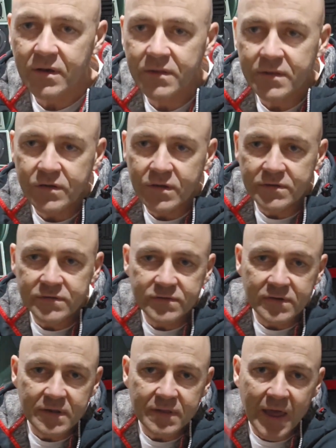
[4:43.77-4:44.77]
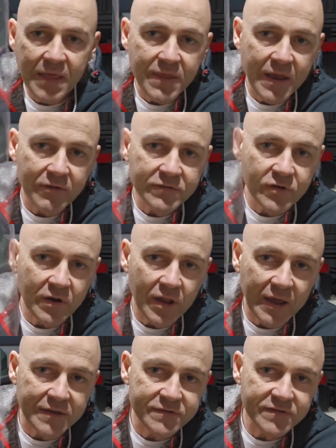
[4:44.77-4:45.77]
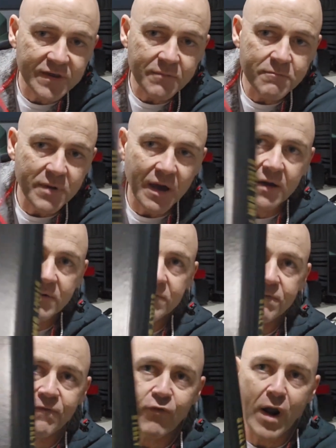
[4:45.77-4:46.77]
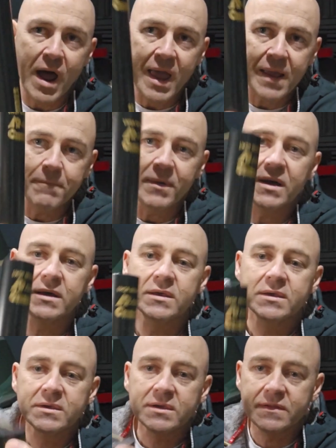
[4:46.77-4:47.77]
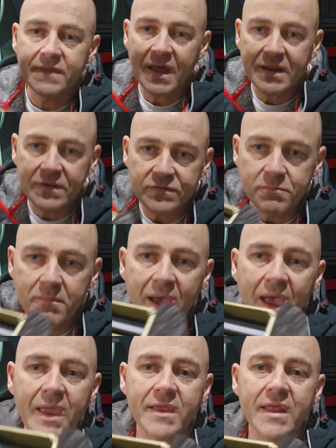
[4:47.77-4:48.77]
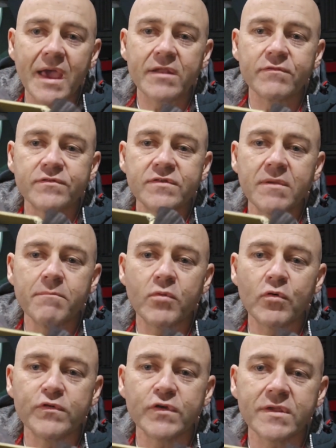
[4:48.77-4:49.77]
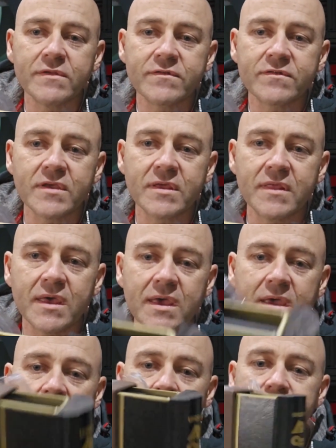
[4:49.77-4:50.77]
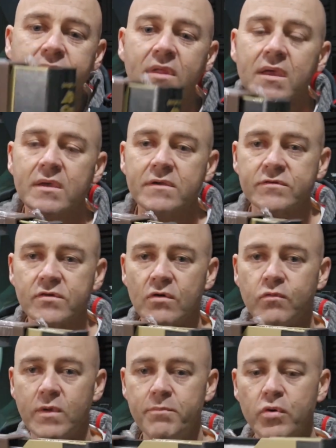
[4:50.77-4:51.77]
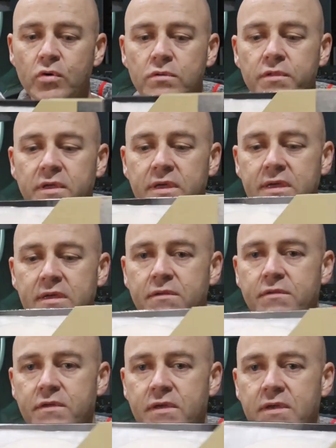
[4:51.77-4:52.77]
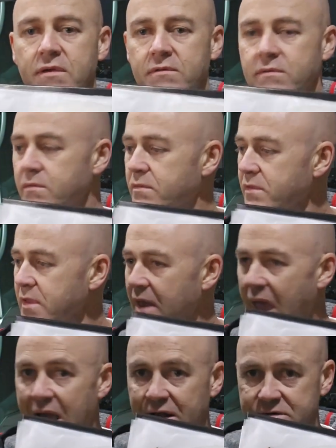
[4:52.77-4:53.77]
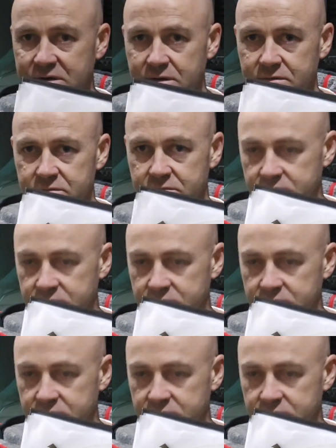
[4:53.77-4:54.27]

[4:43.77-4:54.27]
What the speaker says: think you can see that there. It's got like a timber frame, and that is made out of timber, as you can see there. So if we pull the outer